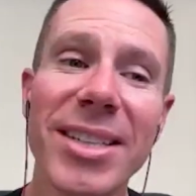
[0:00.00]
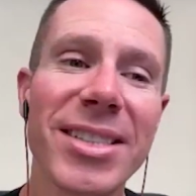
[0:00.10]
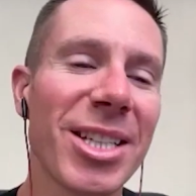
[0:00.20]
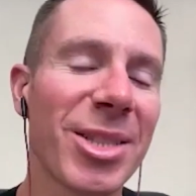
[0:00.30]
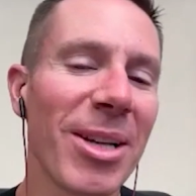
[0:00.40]
to
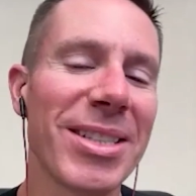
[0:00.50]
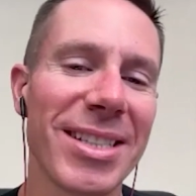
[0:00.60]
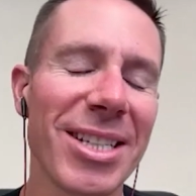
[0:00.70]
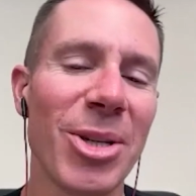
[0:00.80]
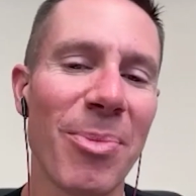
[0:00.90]
6 months
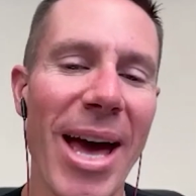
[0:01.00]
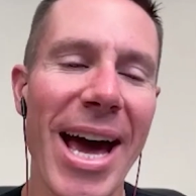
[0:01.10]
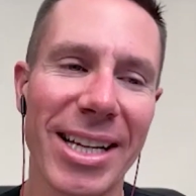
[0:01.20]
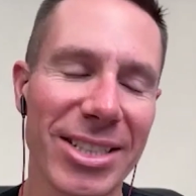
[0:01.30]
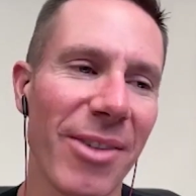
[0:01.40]
isn't too
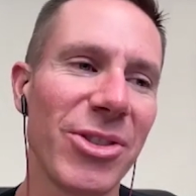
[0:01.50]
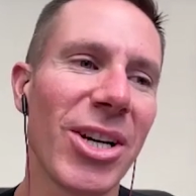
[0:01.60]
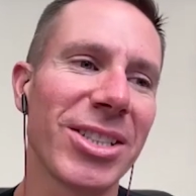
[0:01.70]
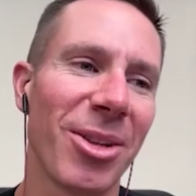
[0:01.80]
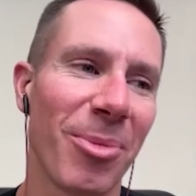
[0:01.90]
bad because I've
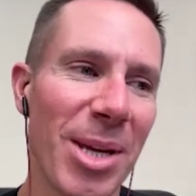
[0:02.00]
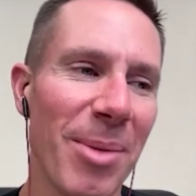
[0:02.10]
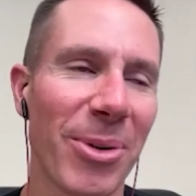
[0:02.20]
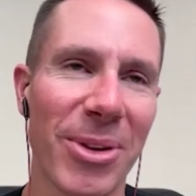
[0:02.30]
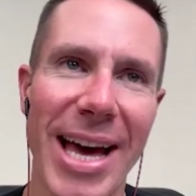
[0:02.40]
talked to other
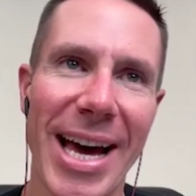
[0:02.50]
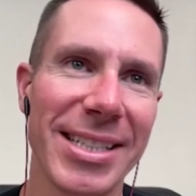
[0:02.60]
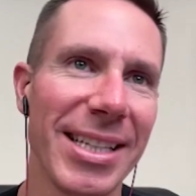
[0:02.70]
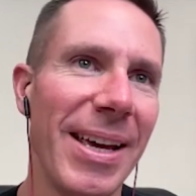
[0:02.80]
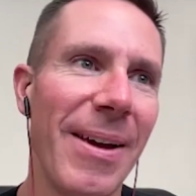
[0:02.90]
people
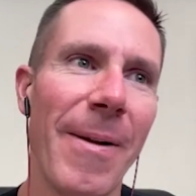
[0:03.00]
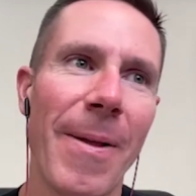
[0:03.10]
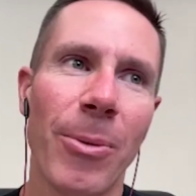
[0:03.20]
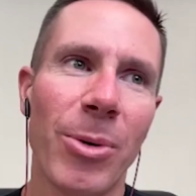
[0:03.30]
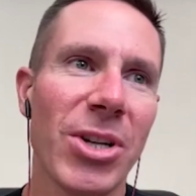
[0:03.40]
that
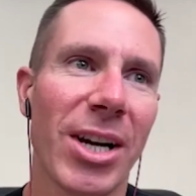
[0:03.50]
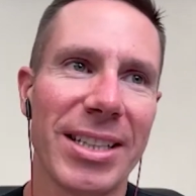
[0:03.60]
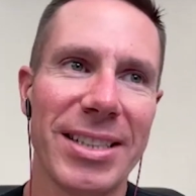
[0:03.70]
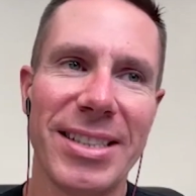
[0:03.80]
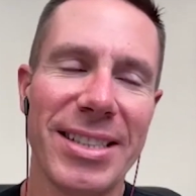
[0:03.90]
we're
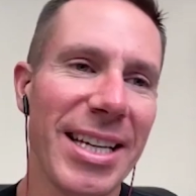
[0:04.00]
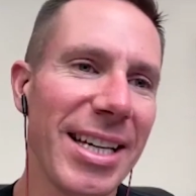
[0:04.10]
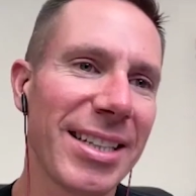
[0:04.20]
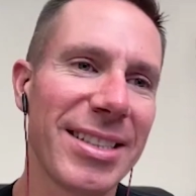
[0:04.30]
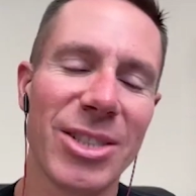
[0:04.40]
talking
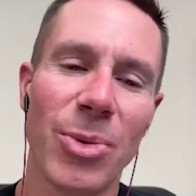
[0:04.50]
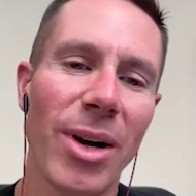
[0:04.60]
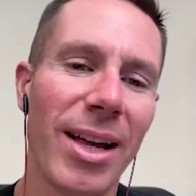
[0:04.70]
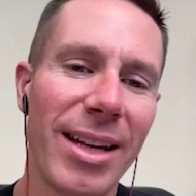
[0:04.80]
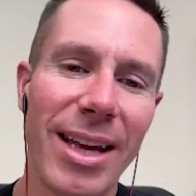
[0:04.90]

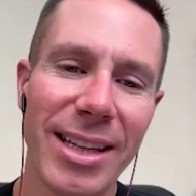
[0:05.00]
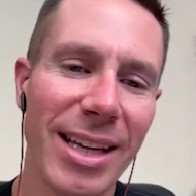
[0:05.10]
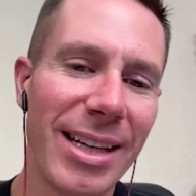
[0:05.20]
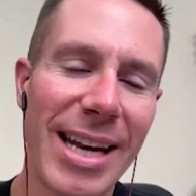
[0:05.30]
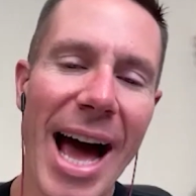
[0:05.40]

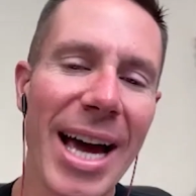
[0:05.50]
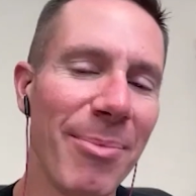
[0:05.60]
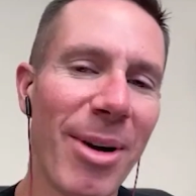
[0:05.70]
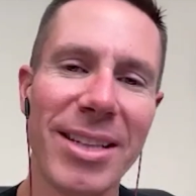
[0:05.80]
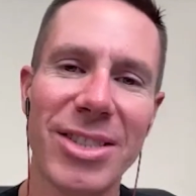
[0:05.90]

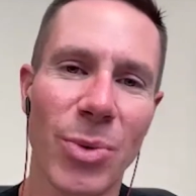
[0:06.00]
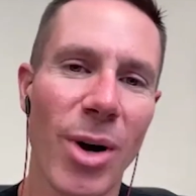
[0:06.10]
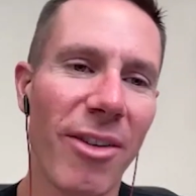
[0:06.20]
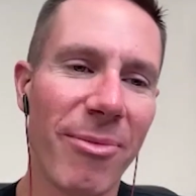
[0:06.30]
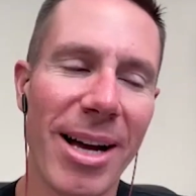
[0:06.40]
9 months,
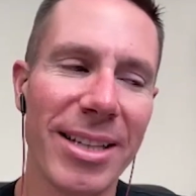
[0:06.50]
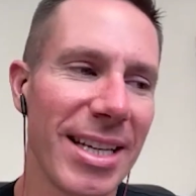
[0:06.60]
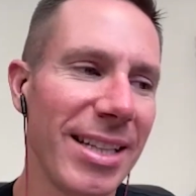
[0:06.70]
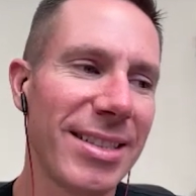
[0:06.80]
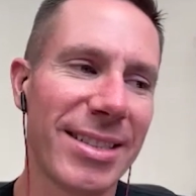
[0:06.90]
12 months.
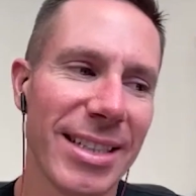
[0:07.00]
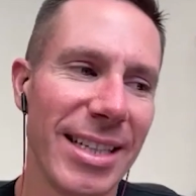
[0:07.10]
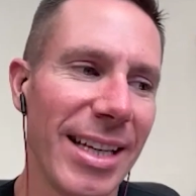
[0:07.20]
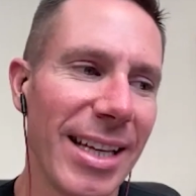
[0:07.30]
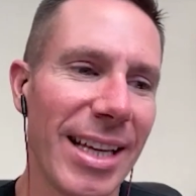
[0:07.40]
It's
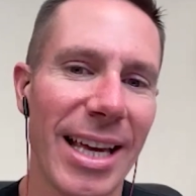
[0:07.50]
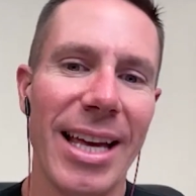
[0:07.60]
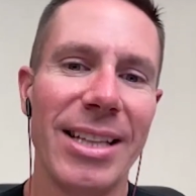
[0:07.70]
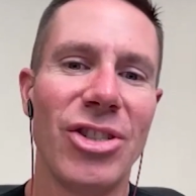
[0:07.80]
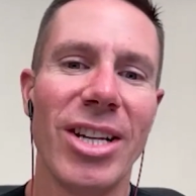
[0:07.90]

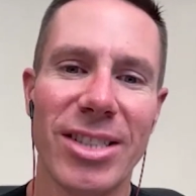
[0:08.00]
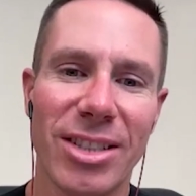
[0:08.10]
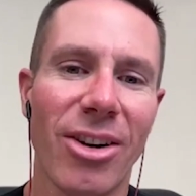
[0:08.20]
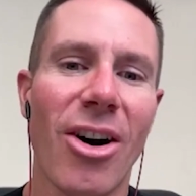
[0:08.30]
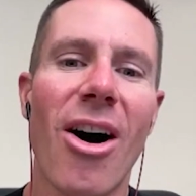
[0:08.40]

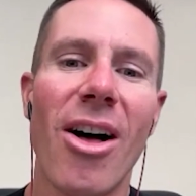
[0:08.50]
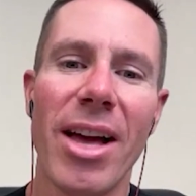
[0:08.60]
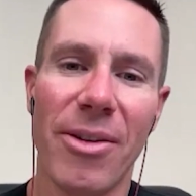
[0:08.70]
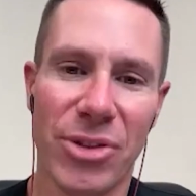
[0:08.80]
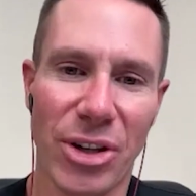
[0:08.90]
just
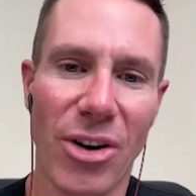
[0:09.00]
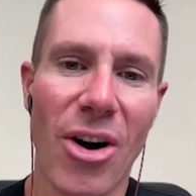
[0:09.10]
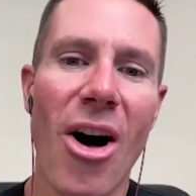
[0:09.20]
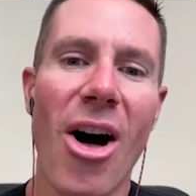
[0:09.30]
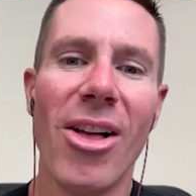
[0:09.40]
call after
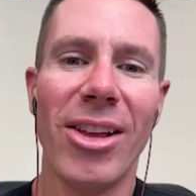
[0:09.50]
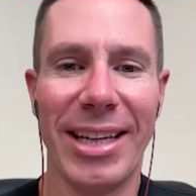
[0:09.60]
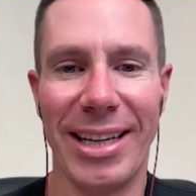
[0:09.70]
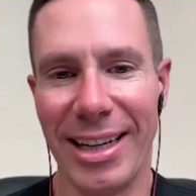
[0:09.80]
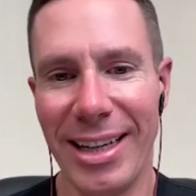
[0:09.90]
call.
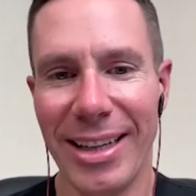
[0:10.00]
And,